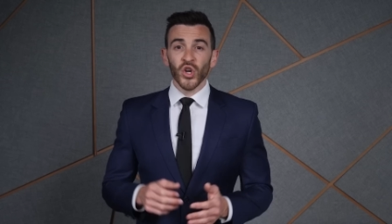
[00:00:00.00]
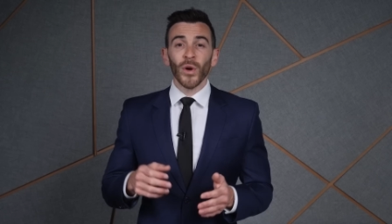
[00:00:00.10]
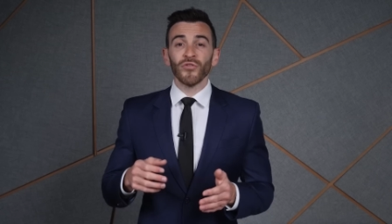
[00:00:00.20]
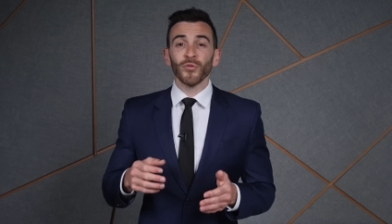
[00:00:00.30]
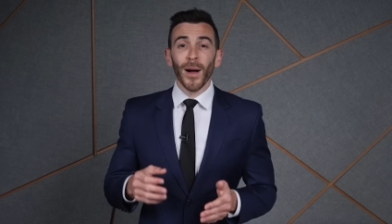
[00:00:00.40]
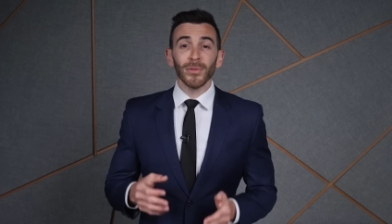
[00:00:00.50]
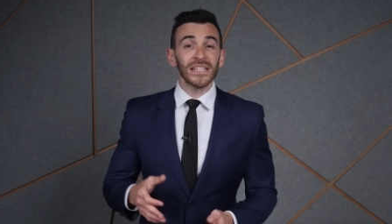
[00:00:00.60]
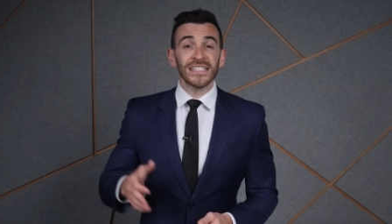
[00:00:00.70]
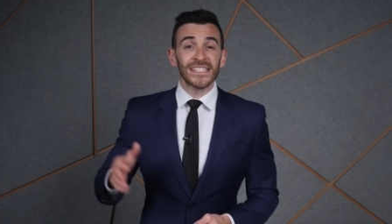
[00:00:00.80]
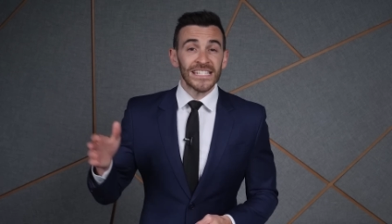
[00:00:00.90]
So when
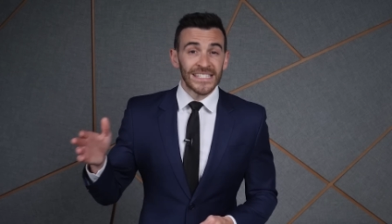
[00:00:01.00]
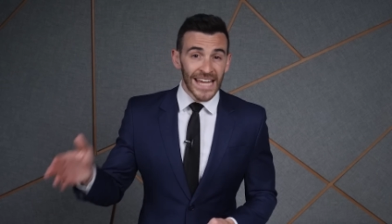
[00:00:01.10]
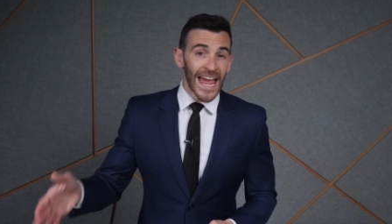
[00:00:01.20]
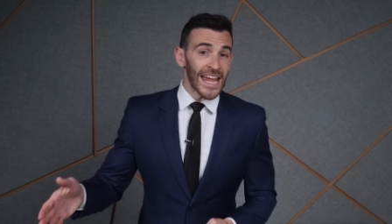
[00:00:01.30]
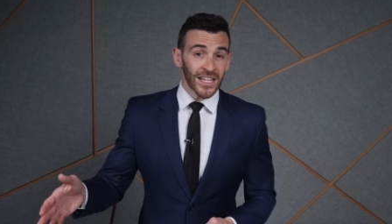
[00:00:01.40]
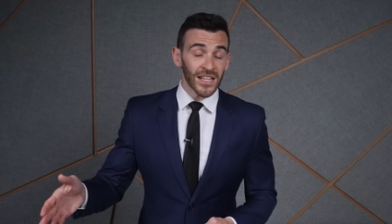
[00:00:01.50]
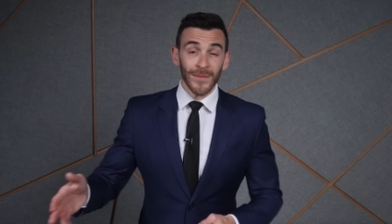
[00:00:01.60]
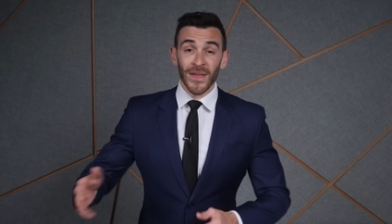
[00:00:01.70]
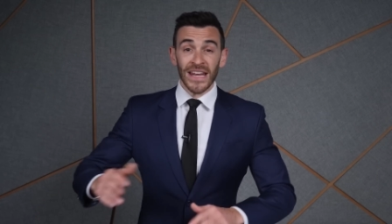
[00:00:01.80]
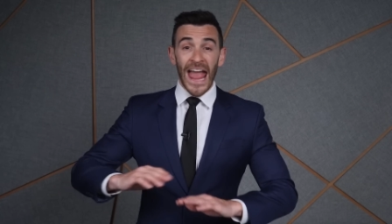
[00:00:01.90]
Republicans today
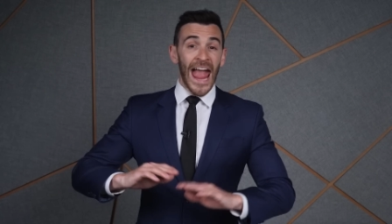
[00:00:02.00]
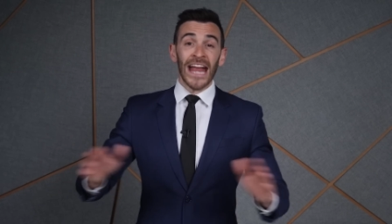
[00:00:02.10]
claim that